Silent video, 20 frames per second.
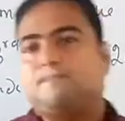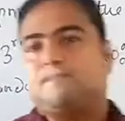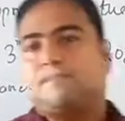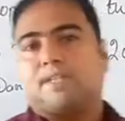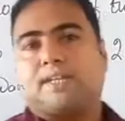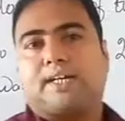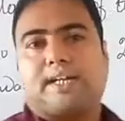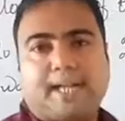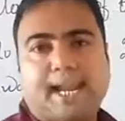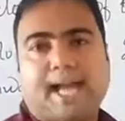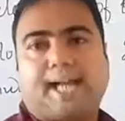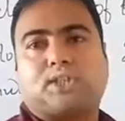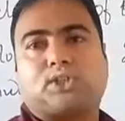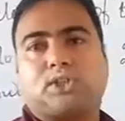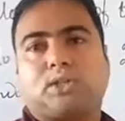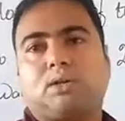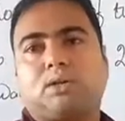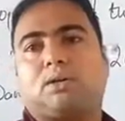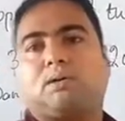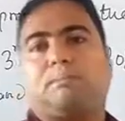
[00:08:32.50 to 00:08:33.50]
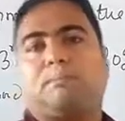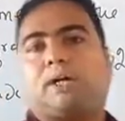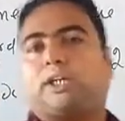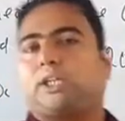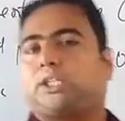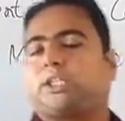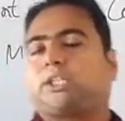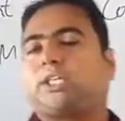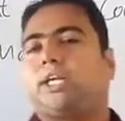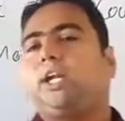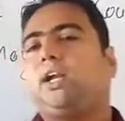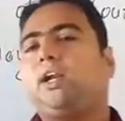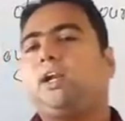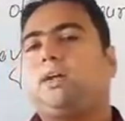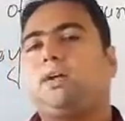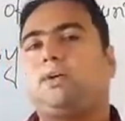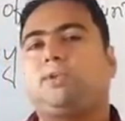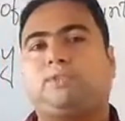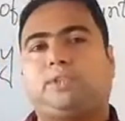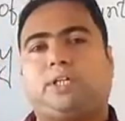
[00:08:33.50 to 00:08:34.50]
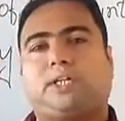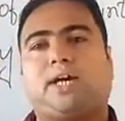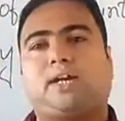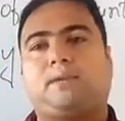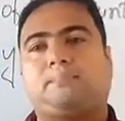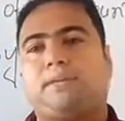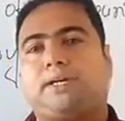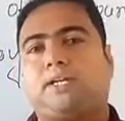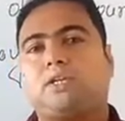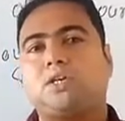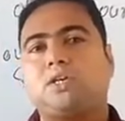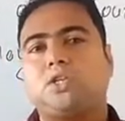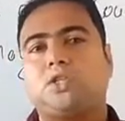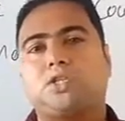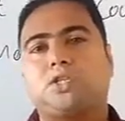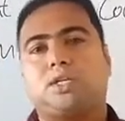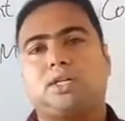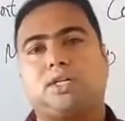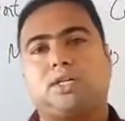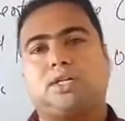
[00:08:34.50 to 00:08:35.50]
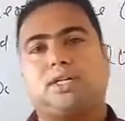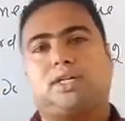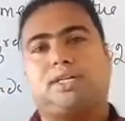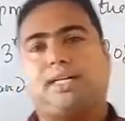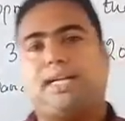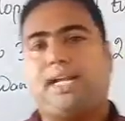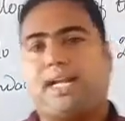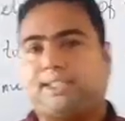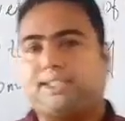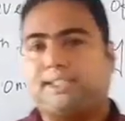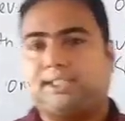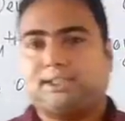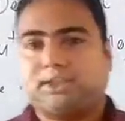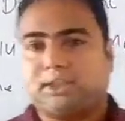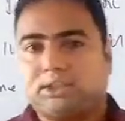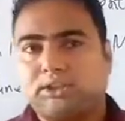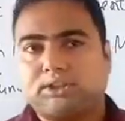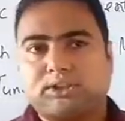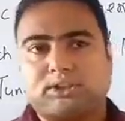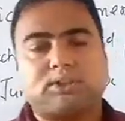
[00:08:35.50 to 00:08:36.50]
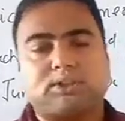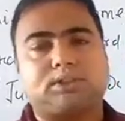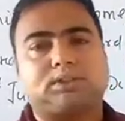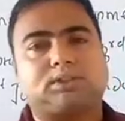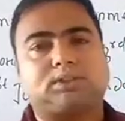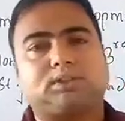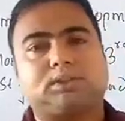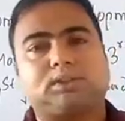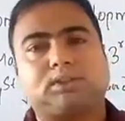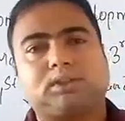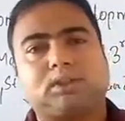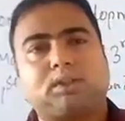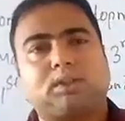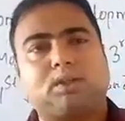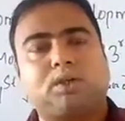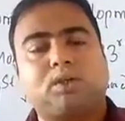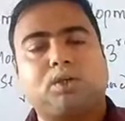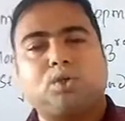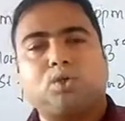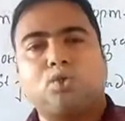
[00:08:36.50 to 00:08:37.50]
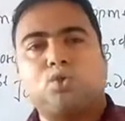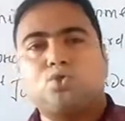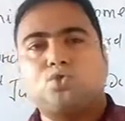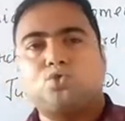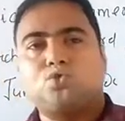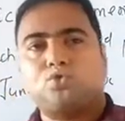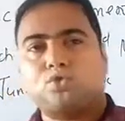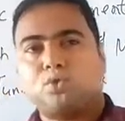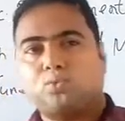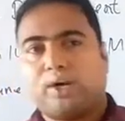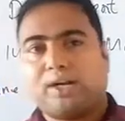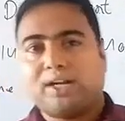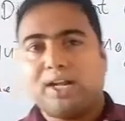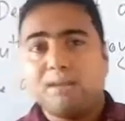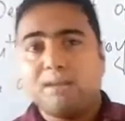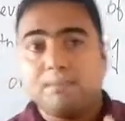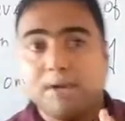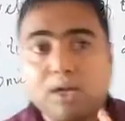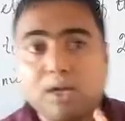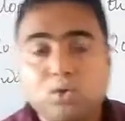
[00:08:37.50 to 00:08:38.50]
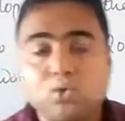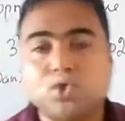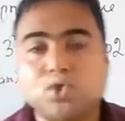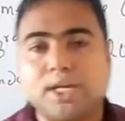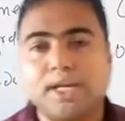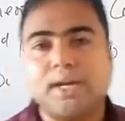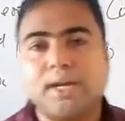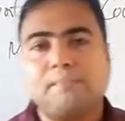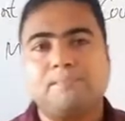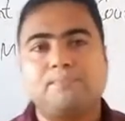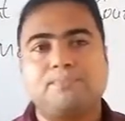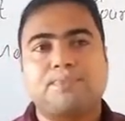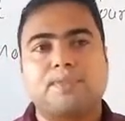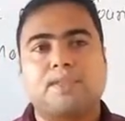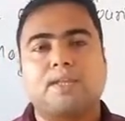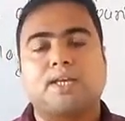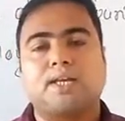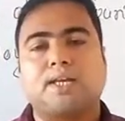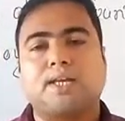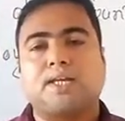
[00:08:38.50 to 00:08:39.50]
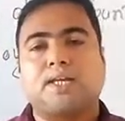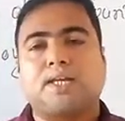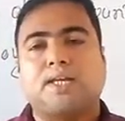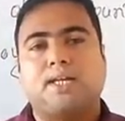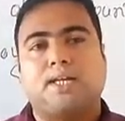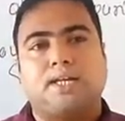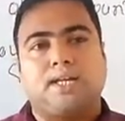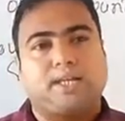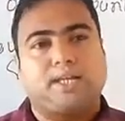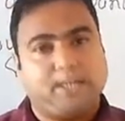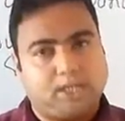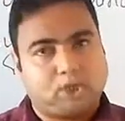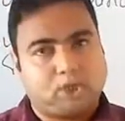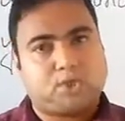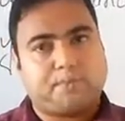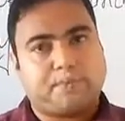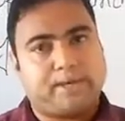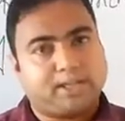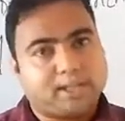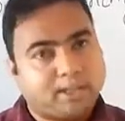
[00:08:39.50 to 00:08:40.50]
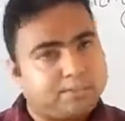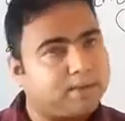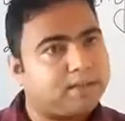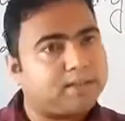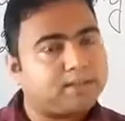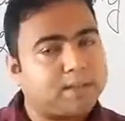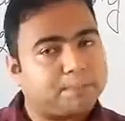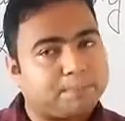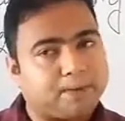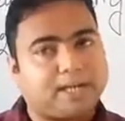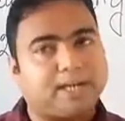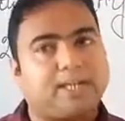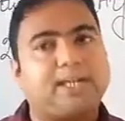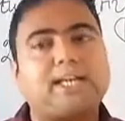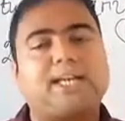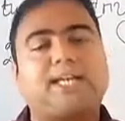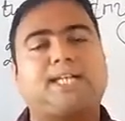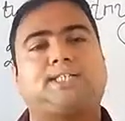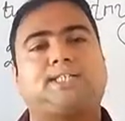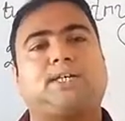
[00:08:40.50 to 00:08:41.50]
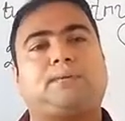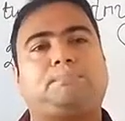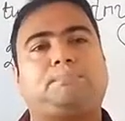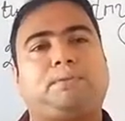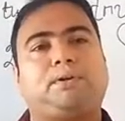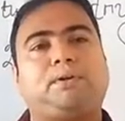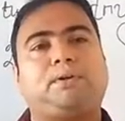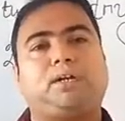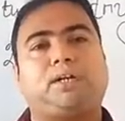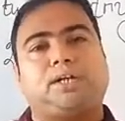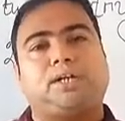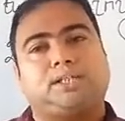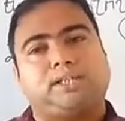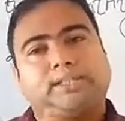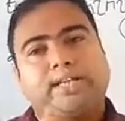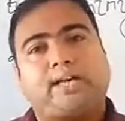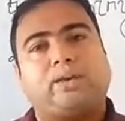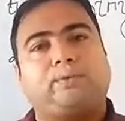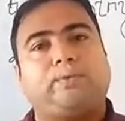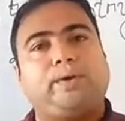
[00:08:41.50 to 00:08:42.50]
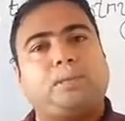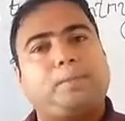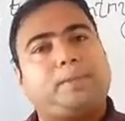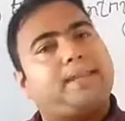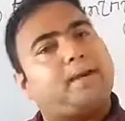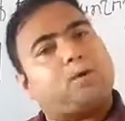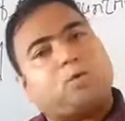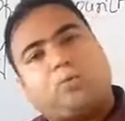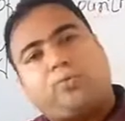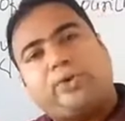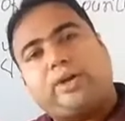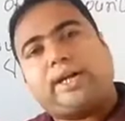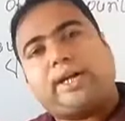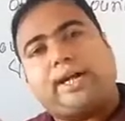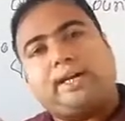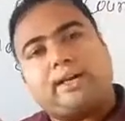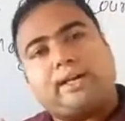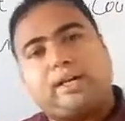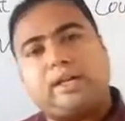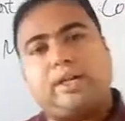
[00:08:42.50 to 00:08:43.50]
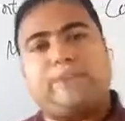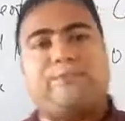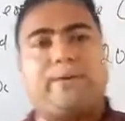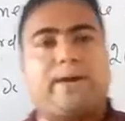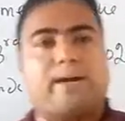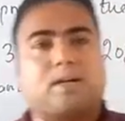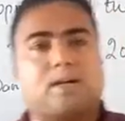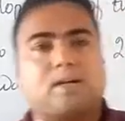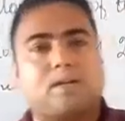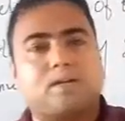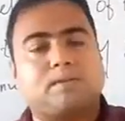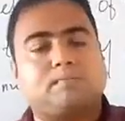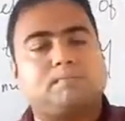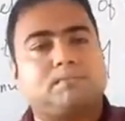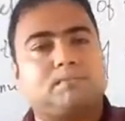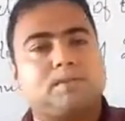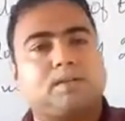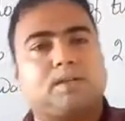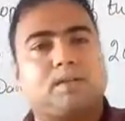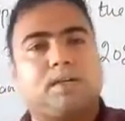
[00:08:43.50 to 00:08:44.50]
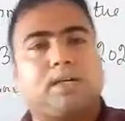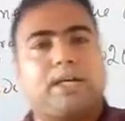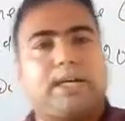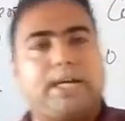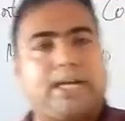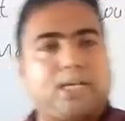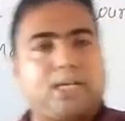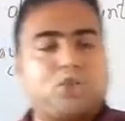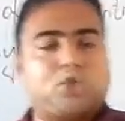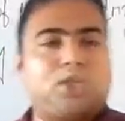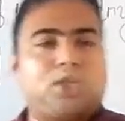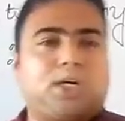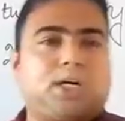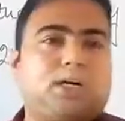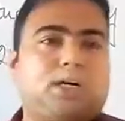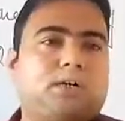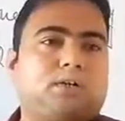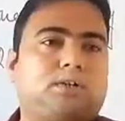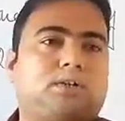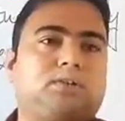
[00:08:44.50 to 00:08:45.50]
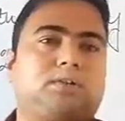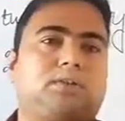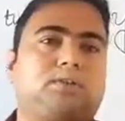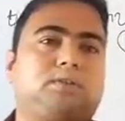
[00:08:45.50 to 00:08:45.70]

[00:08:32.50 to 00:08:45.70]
relaxed, but still there are various relaxations. So what I mean to say is, by giving the practical example, there will be the COVID-19 effect, as the